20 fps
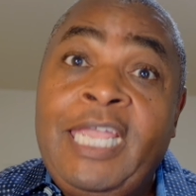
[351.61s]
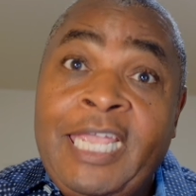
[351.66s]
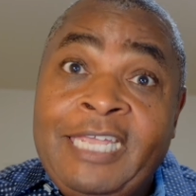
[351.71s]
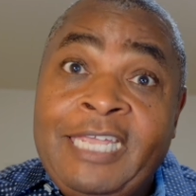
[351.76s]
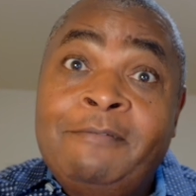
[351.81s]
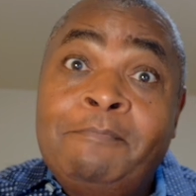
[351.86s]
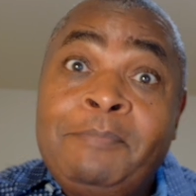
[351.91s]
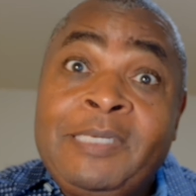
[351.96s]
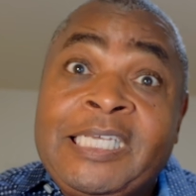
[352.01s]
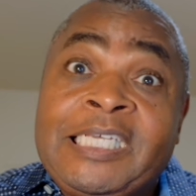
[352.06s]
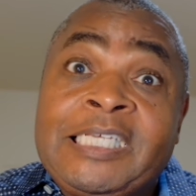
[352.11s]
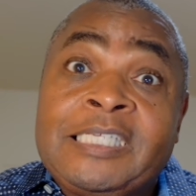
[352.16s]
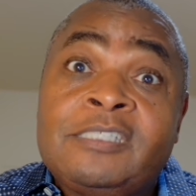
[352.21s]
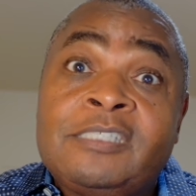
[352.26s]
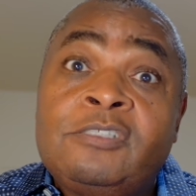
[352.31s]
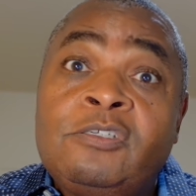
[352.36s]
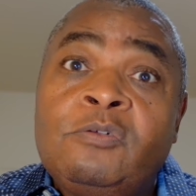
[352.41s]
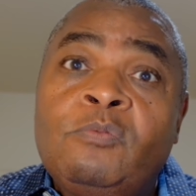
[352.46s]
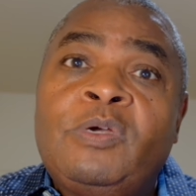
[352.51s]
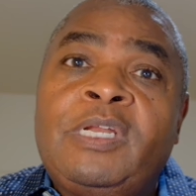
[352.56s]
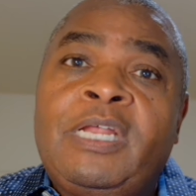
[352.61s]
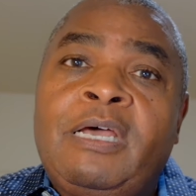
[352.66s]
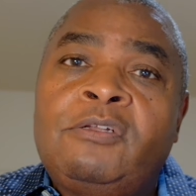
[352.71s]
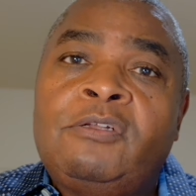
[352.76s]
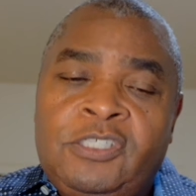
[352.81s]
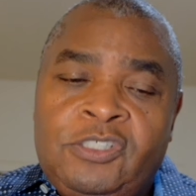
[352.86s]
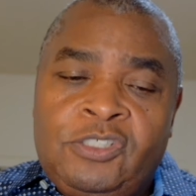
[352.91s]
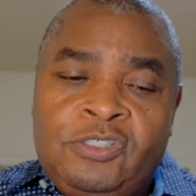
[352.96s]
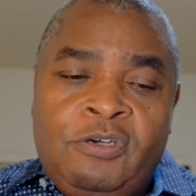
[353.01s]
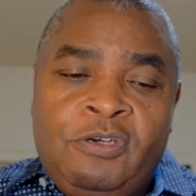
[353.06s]
in peace without
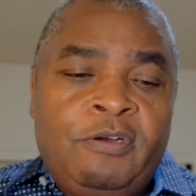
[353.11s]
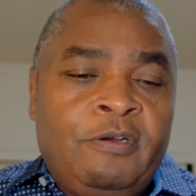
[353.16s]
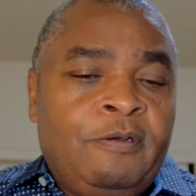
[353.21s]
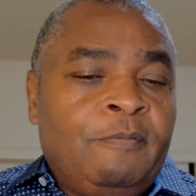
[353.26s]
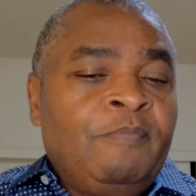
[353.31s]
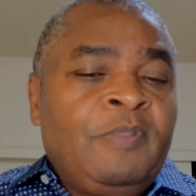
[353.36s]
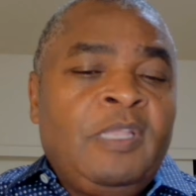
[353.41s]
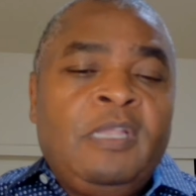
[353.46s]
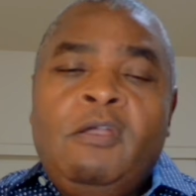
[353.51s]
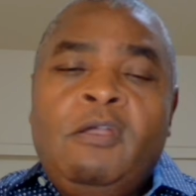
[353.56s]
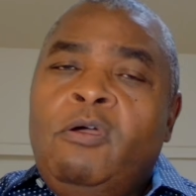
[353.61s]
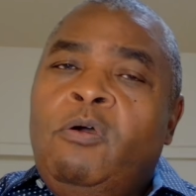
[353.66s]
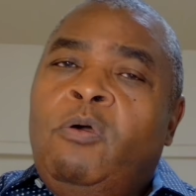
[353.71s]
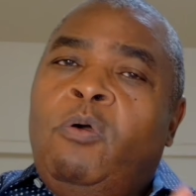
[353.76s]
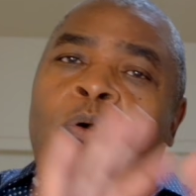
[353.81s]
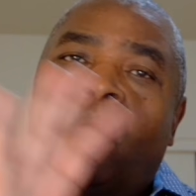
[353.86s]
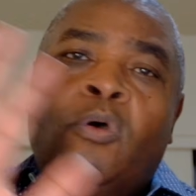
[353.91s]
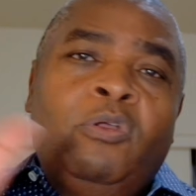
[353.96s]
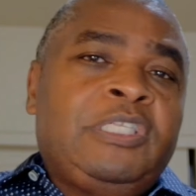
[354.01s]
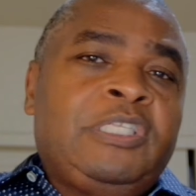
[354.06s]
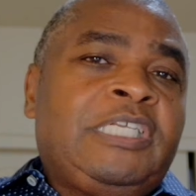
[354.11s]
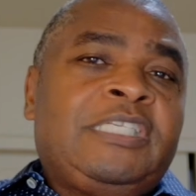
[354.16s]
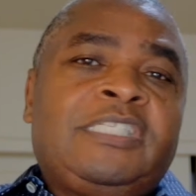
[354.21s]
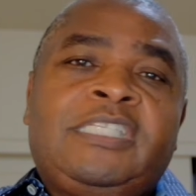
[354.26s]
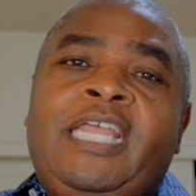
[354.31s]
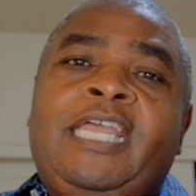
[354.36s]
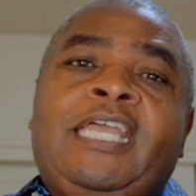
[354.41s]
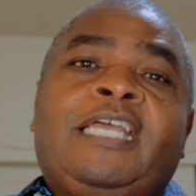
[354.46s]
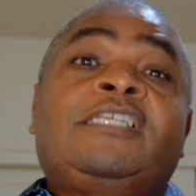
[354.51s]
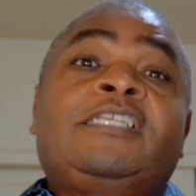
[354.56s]
concern. All these
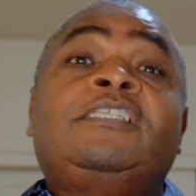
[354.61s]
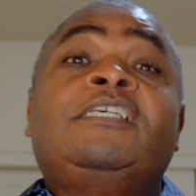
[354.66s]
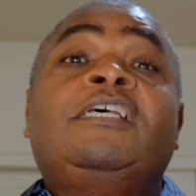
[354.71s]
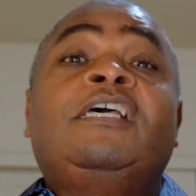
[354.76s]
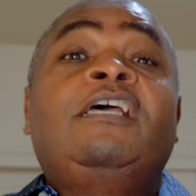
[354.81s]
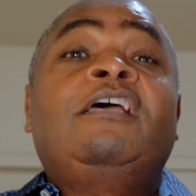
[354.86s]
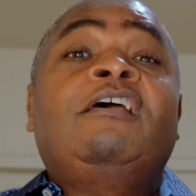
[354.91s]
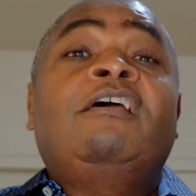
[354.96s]
things